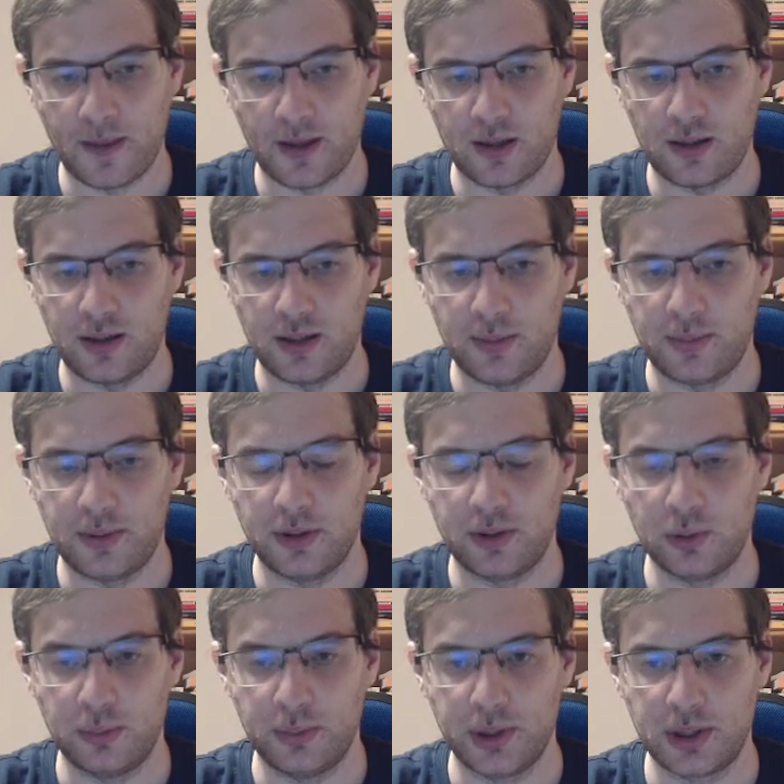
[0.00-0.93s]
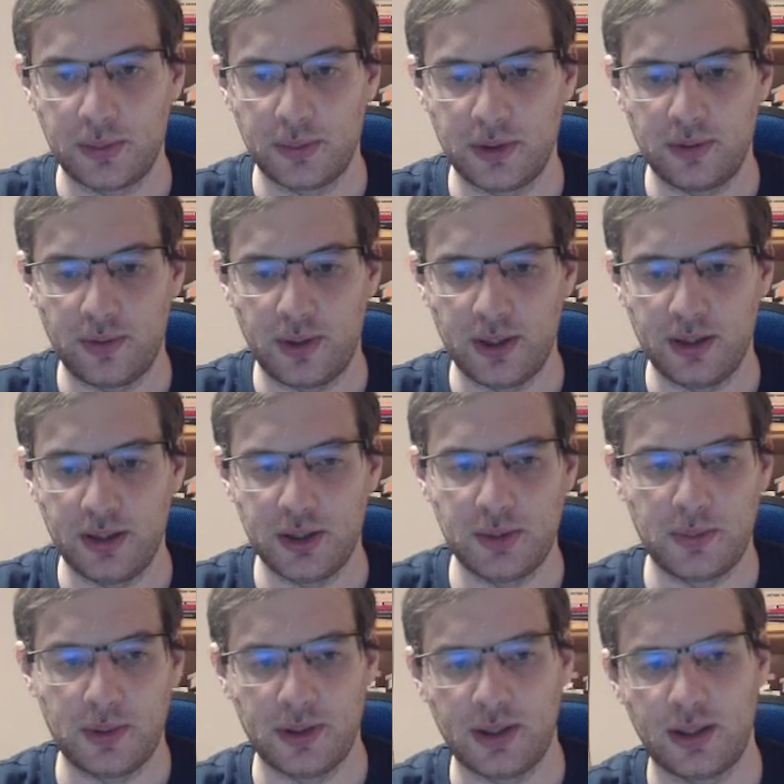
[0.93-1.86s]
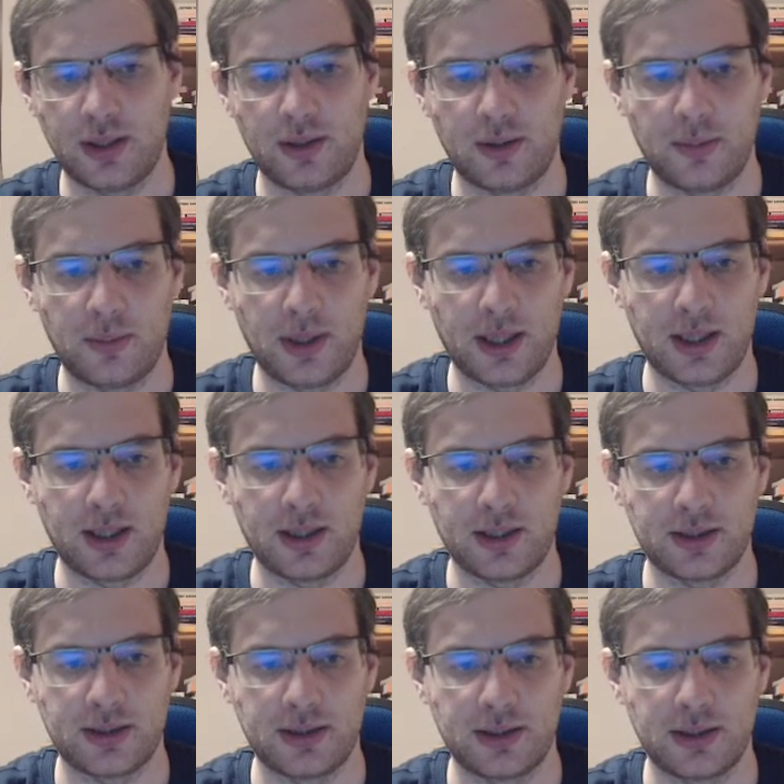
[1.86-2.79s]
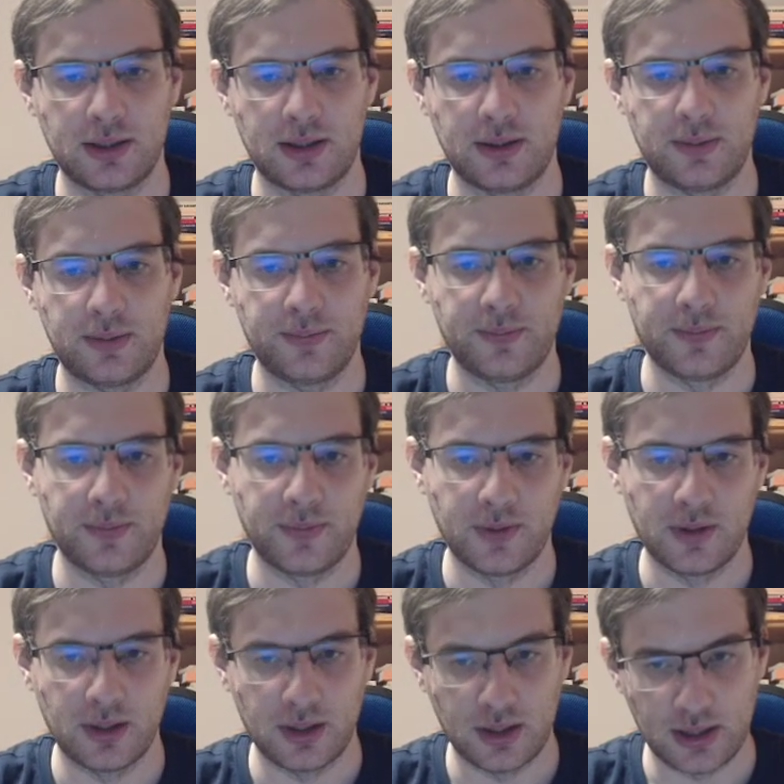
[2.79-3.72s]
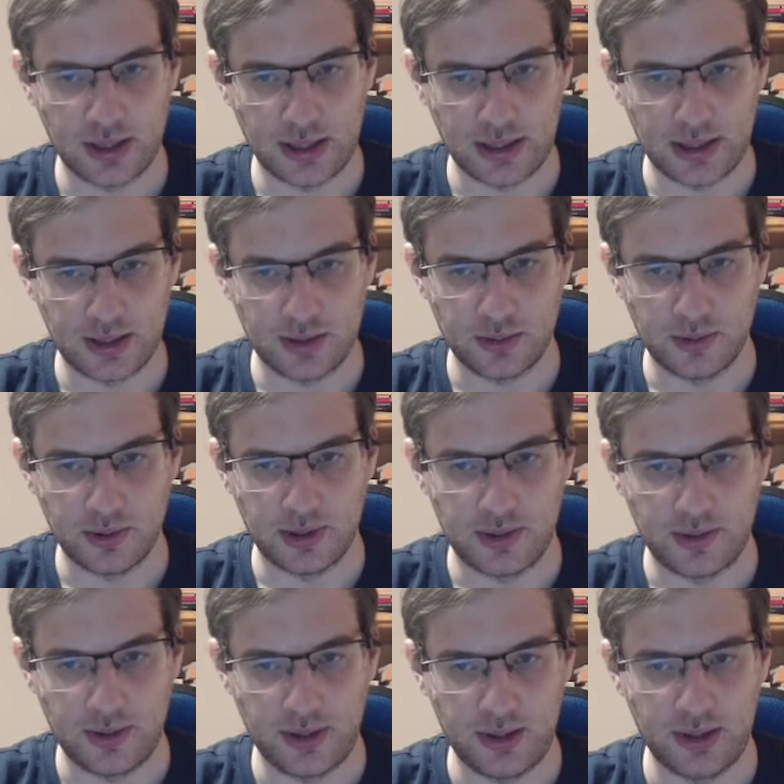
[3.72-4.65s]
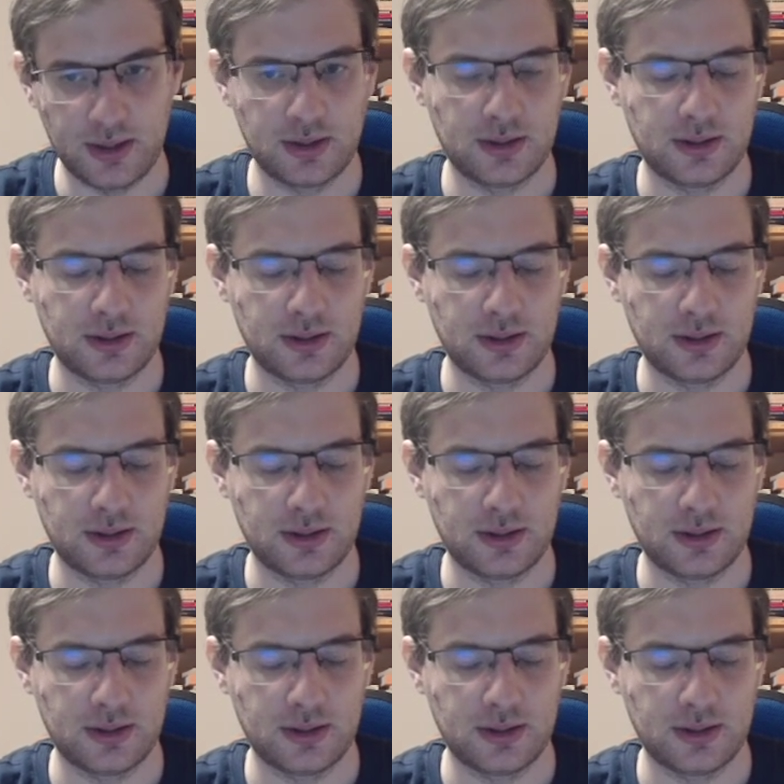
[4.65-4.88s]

keep the 2 bishop advantage, but here black has knight to d3,